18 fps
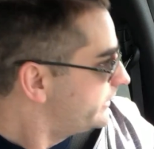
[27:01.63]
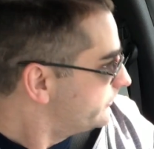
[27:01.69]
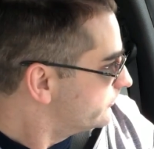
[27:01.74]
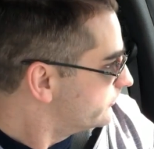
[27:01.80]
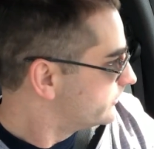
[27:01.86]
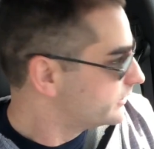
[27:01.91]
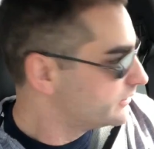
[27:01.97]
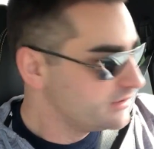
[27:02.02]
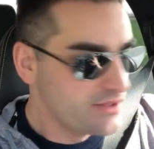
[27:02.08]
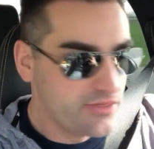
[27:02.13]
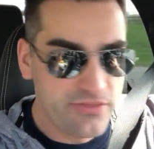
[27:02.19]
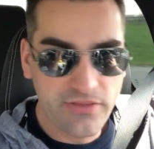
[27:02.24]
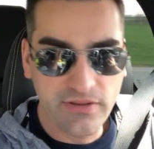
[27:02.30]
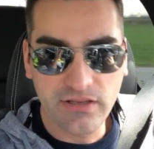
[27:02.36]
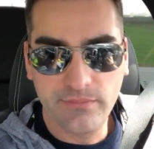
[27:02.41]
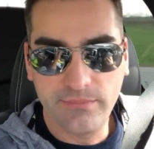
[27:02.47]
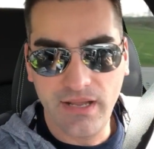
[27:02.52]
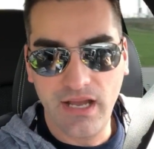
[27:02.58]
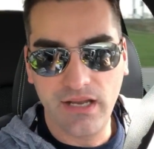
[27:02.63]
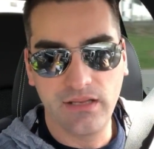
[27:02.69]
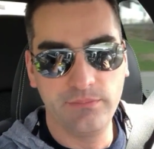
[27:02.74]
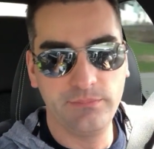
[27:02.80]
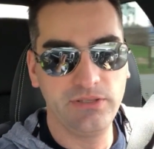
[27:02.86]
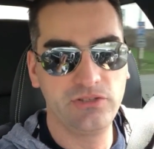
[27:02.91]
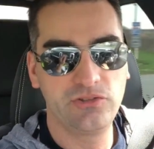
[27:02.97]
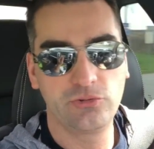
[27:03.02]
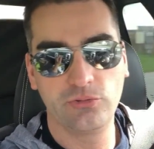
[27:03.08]
and really think about it
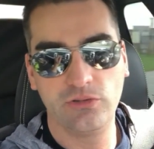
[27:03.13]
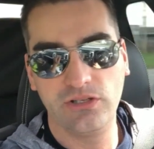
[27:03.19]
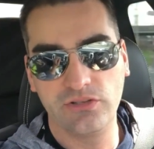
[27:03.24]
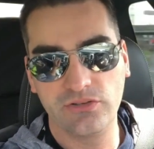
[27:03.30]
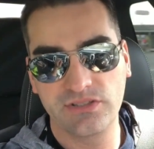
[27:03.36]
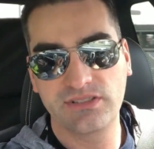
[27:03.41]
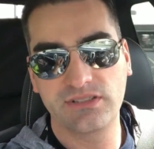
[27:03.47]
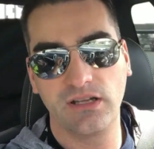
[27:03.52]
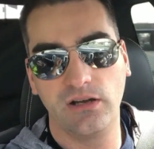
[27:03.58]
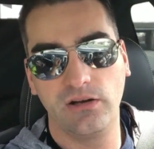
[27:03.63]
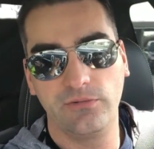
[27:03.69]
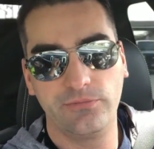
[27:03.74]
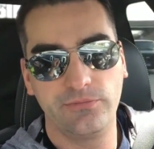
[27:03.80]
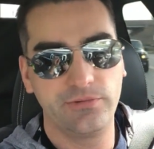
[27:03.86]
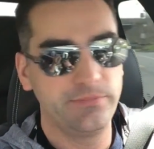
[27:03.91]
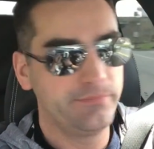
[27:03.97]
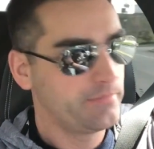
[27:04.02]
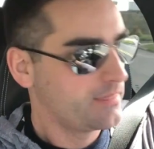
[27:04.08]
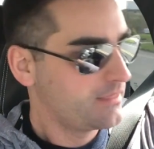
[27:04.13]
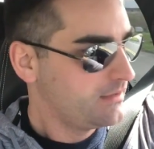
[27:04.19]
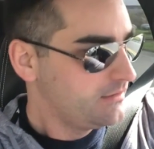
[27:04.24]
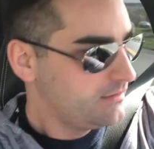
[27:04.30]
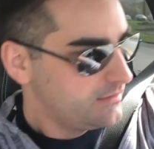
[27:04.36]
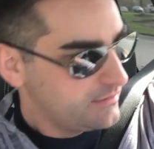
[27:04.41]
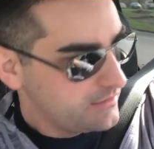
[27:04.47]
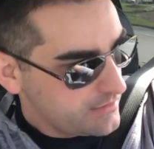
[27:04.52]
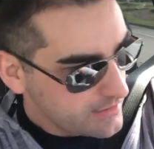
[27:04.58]
and be true to yourself
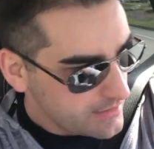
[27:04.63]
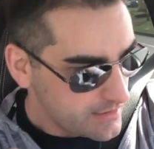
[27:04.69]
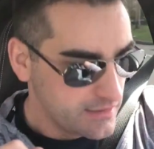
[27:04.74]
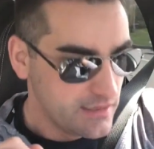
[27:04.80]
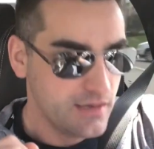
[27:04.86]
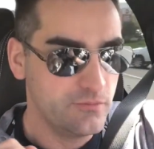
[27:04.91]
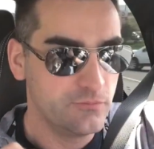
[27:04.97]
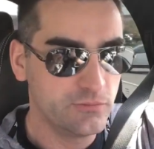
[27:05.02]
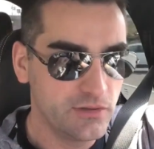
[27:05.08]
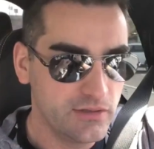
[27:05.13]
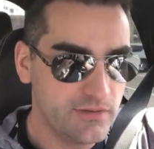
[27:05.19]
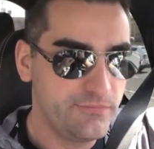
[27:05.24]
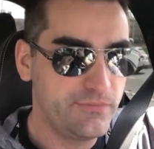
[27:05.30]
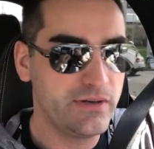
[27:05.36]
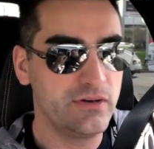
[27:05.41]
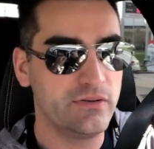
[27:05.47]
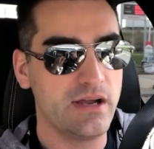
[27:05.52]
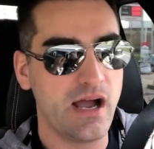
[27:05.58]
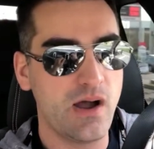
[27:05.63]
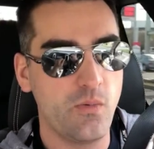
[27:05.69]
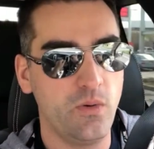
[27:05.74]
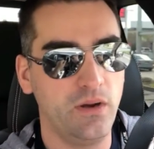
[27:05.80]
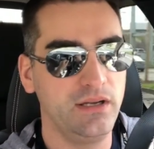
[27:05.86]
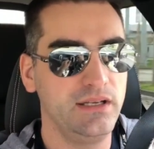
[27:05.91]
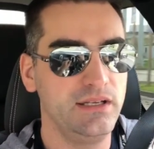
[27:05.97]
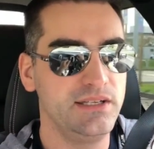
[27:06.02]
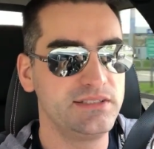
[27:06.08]
and, and really figure out
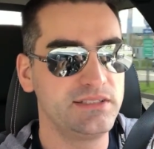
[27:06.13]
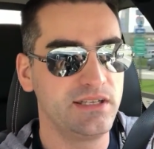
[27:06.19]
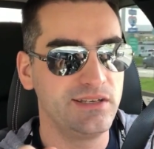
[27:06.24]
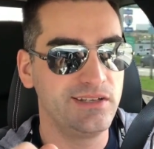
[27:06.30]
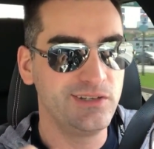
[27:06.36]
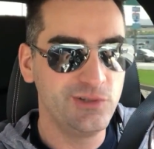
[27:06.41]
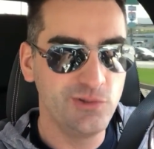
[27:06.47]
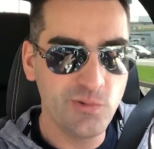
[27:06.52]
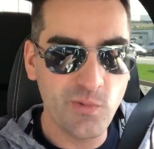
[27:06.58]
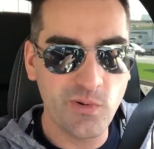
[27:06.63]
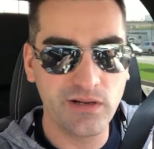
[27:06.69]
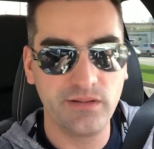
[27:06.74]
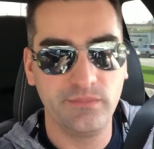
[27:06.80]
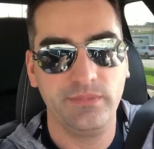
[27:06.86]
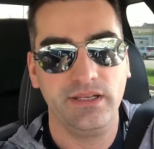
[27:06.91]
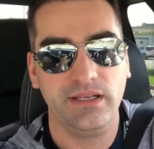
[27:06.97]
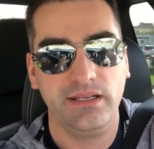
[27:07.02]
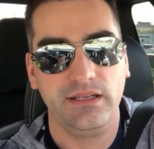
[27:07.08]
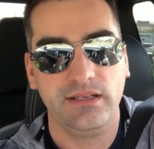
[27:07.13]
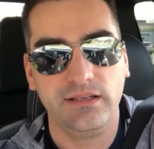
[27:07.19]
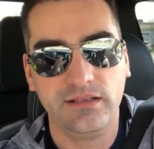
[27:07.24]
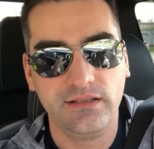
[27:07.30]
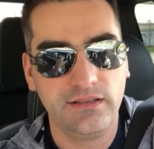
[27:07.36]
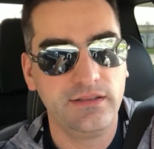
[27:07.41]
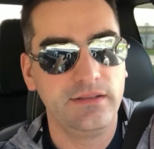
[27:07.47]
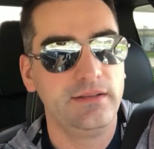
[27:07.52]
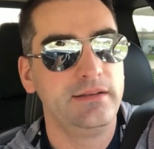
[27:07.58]
what it is that you want to be.
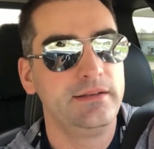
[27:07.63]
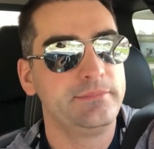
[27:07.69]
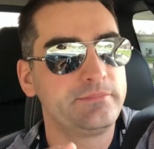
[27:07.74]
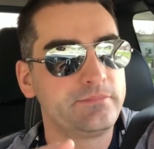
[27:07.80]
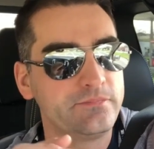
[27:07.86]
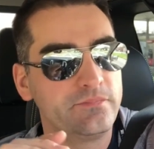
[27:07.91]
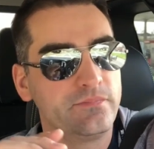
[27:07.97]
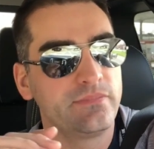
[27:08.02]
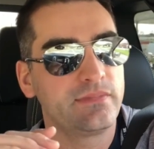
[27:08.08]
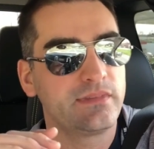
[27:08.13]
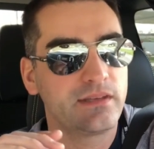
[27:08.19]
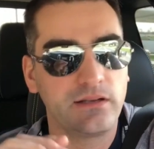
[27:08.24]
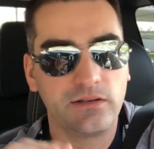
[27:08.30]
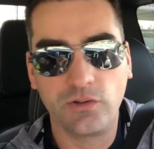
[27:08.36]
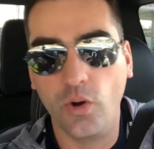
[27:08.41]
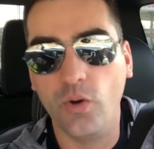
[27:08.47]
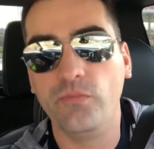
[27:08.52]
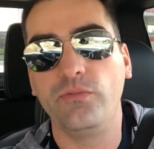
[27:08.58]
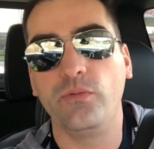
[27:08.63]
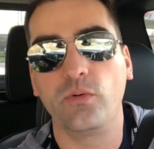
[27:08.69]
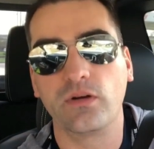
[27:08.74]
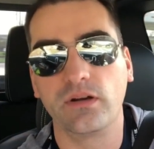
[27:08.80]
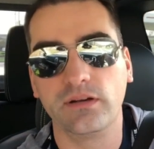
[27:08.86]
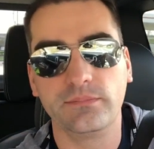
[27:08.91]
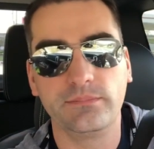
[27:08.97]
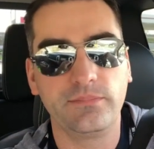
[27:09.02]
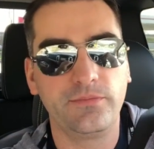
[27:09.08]
Go
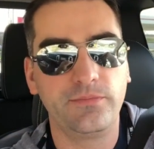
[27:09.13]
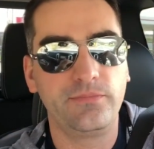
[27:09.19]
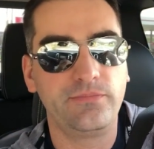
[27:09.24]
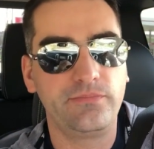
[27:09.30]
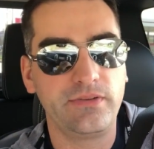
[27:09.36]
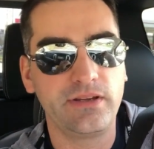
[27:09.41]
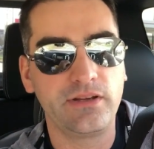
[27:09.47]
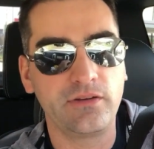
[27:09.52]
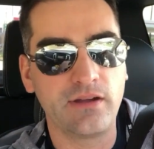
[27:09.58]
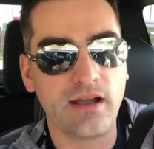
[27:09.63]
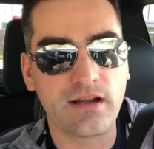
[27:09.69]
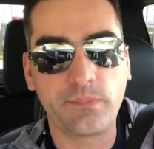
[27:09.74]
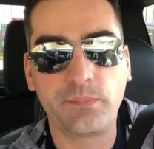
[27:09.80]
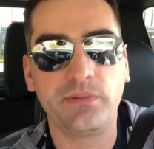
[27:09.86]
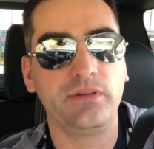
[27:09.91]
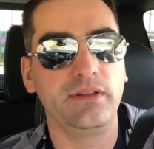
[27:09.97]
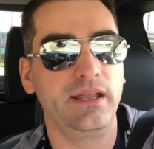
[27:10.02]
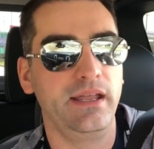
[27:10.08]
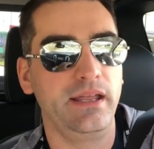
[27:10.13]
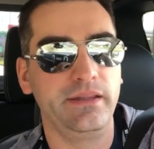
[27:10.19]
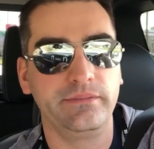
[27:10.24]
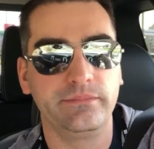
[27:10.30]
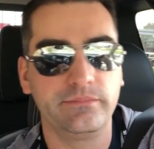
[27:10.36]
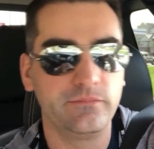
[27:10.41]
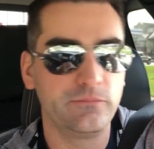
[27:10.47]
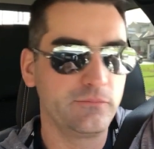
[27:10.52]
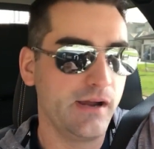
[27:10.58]
for it. Figure out a plan,
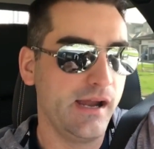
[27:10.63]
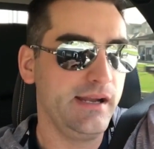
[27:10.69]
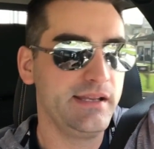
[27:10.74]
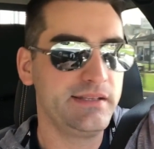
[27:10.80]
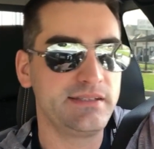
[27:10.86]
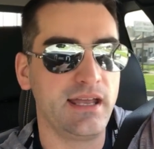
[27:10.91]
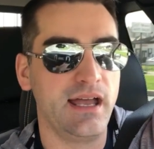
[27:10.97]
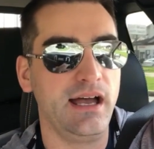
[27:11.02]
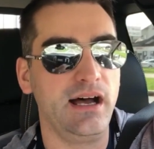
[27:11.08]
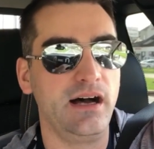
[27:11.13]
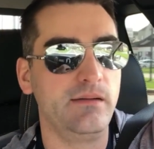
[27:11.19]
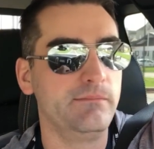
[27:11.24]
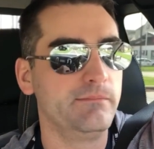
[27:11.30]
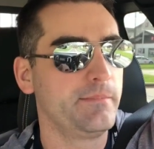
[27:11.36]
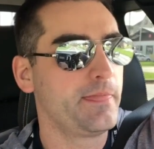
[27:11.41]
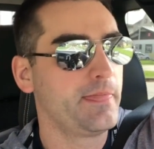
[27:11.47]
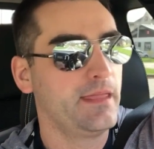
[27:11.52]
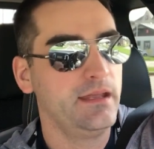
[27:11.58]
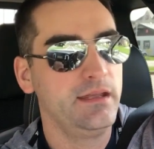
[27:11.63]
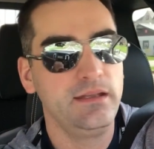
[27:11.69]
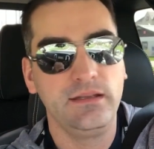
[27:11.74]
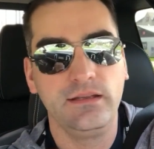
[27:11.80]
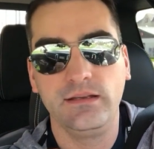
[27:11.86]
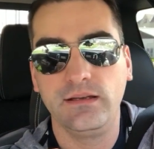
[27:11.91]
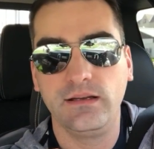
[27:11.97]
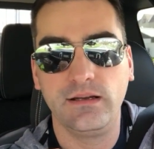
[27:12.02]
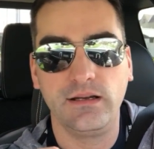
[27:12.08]
write it down,
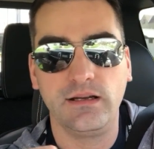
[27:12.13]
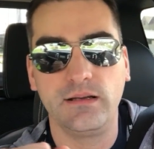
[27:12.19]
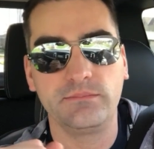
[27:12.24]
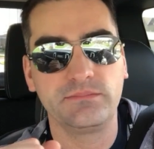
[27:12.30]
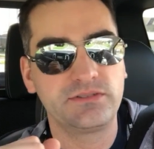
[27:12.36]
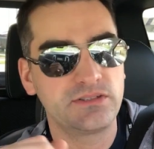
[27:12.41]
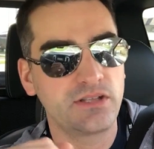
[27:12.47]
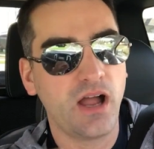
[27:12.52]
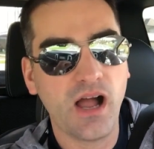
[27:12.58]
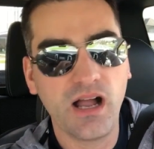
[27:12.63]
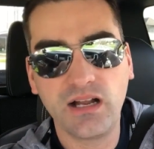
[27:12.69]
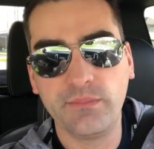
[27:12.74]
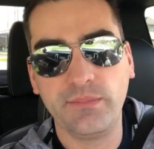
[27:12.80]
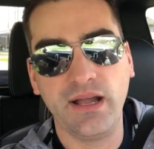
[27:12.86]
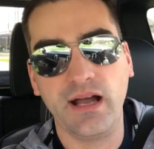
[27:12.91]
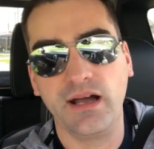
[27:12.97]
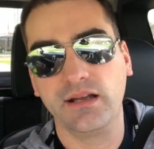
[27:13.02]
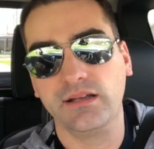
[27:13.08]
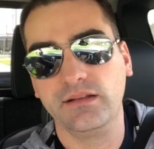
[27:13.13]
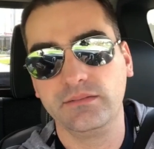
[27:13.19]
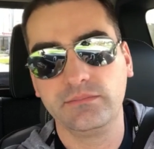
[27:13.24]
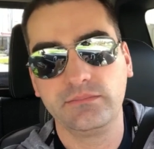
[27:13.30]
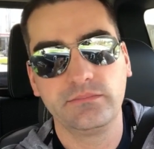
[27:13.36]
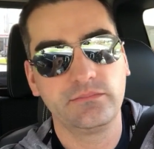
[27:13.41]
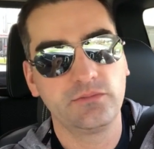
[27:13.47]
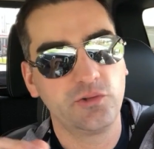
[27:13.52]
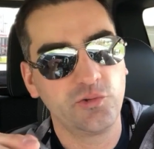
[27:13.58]
um, talk about it
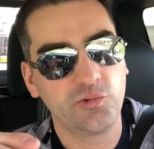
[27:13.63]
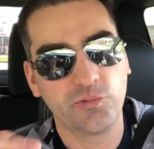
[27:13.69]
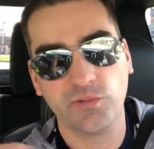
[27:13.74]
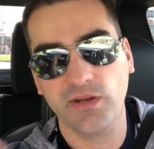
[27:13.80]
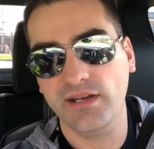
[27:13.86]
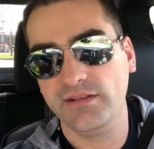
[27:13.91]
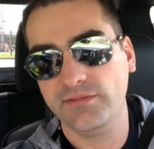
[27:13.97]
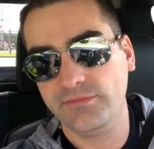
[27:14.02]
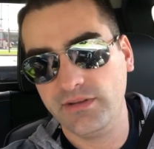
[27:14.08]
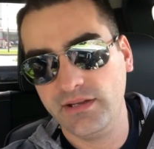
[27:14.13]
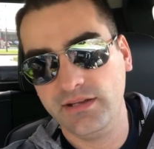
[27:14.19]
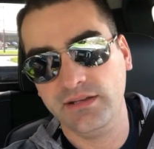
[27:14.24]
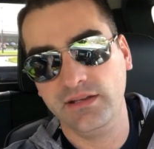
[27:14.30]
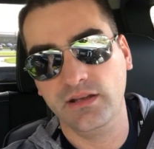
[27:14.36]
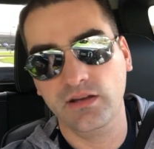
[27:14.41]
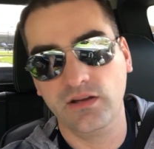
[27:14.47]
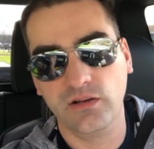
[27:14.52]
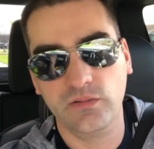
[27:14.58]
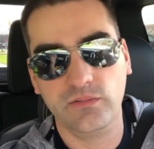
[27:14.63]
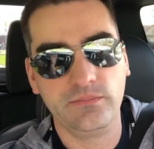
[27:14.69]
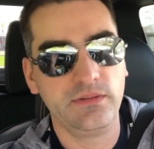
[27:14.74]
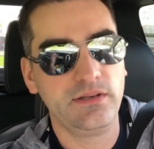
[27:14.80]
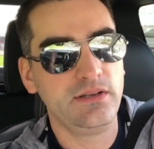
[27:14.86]
create a video.